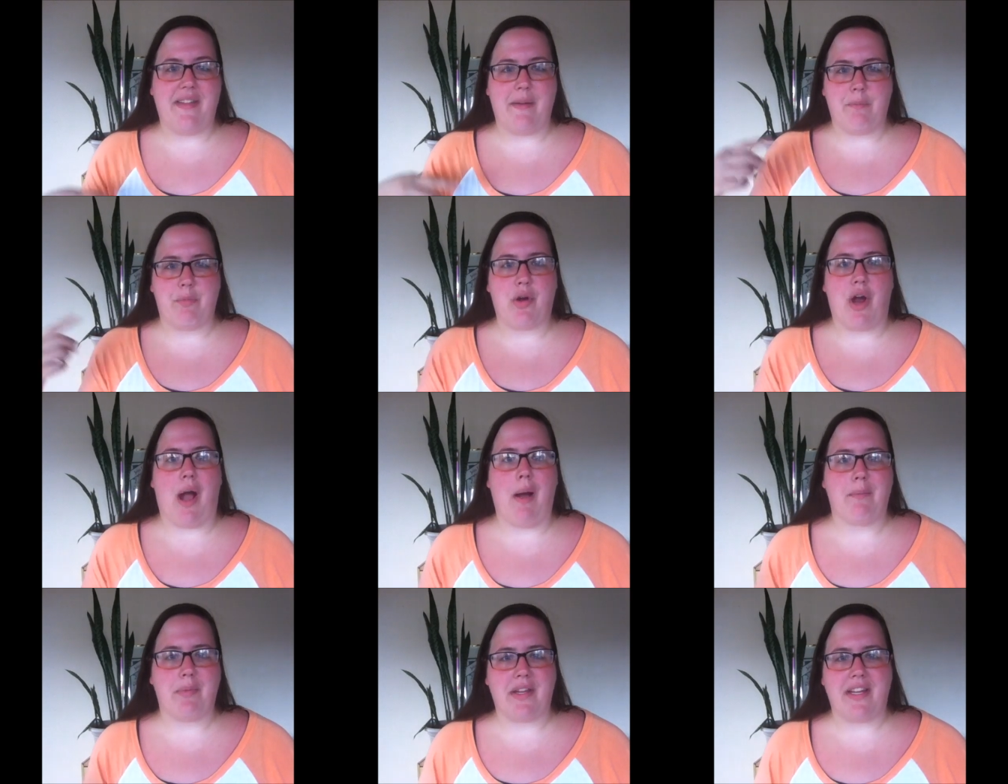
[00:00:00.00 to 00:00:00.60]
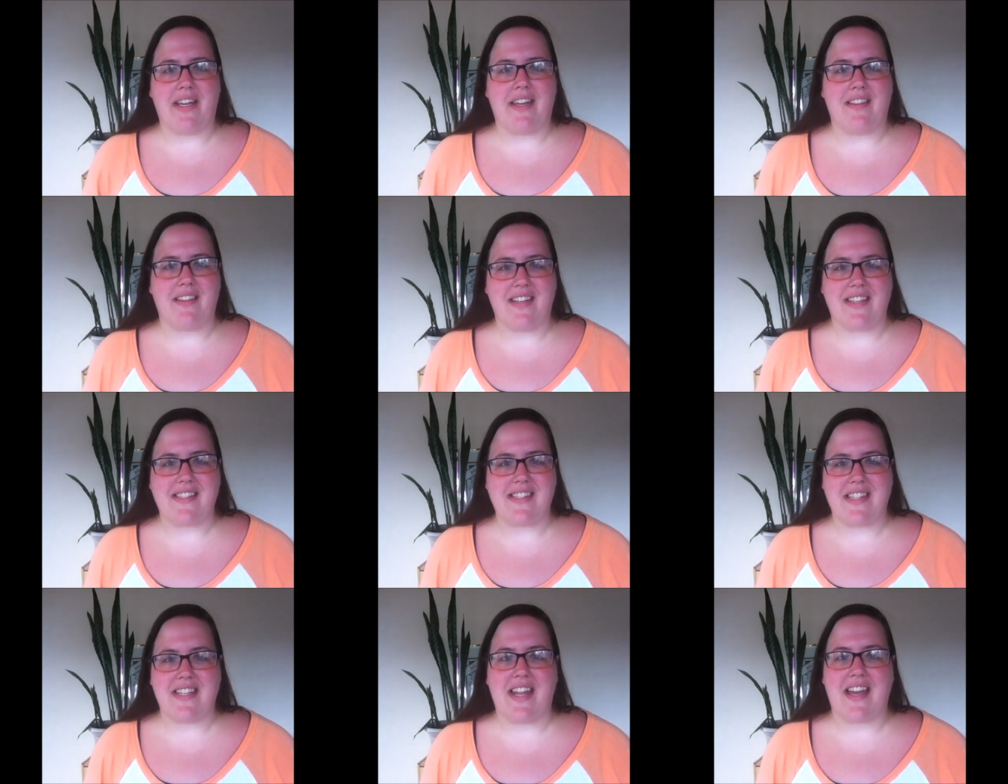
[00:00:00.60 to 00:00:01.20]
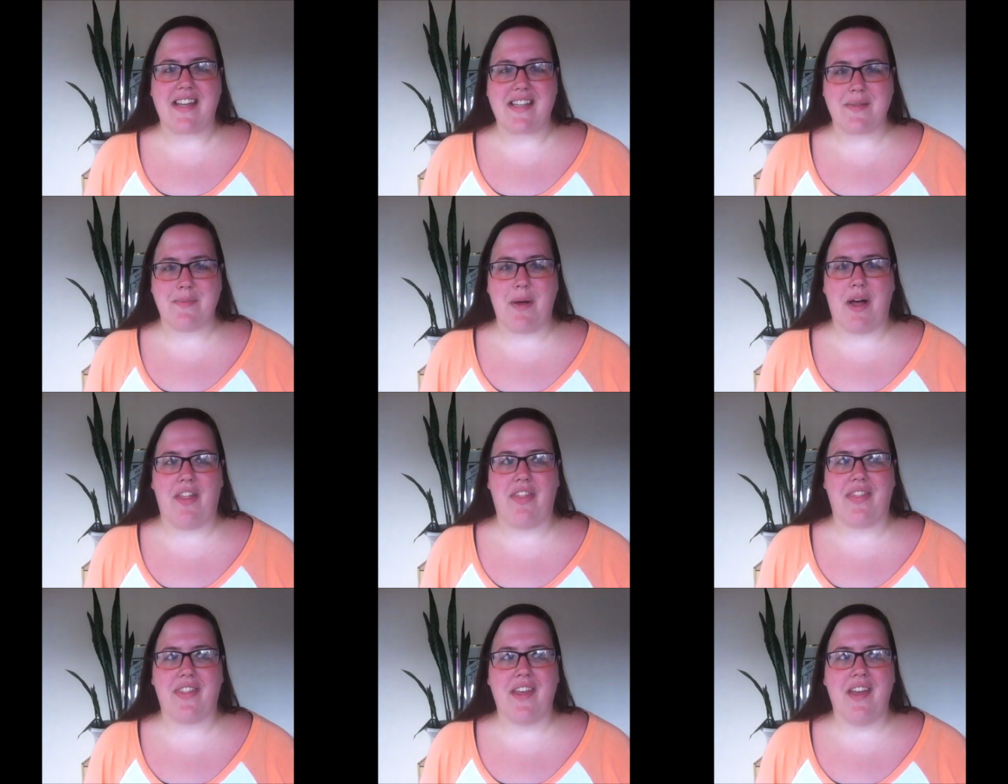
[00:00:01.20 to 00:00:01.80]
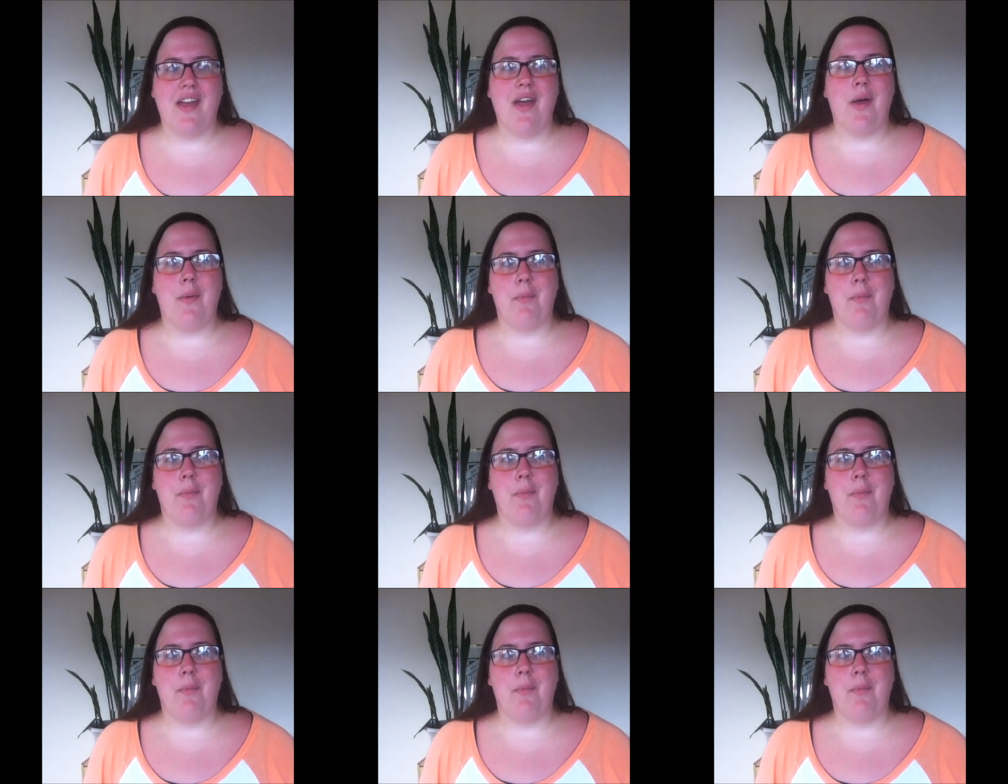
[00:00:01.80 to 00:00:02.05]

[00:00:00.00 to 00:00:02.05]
and then promptly at least the next month